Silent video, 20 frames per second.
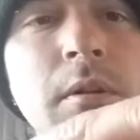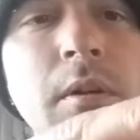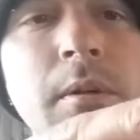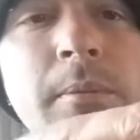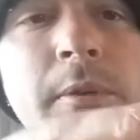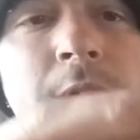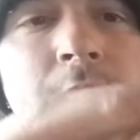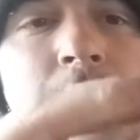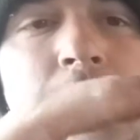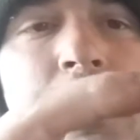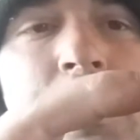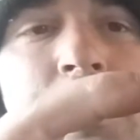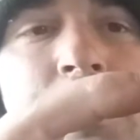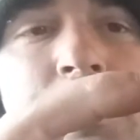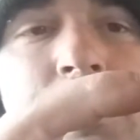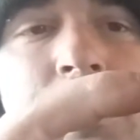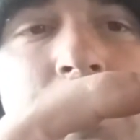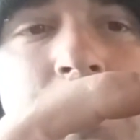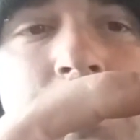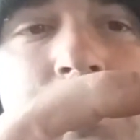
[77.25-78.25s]
I mean, granted
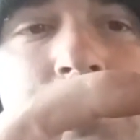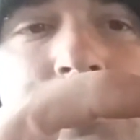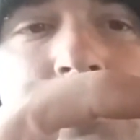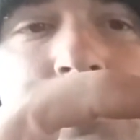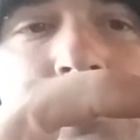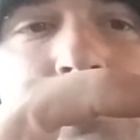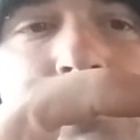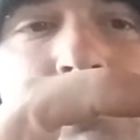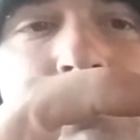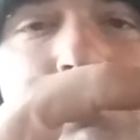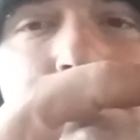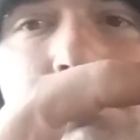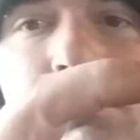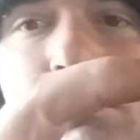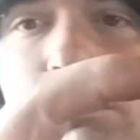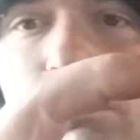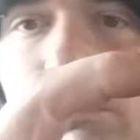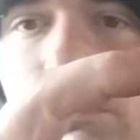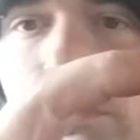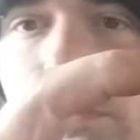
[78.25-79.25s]
there's
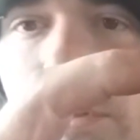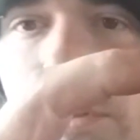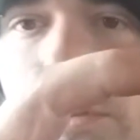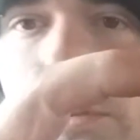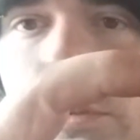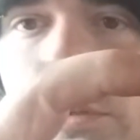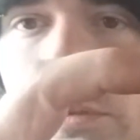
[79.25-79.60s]
these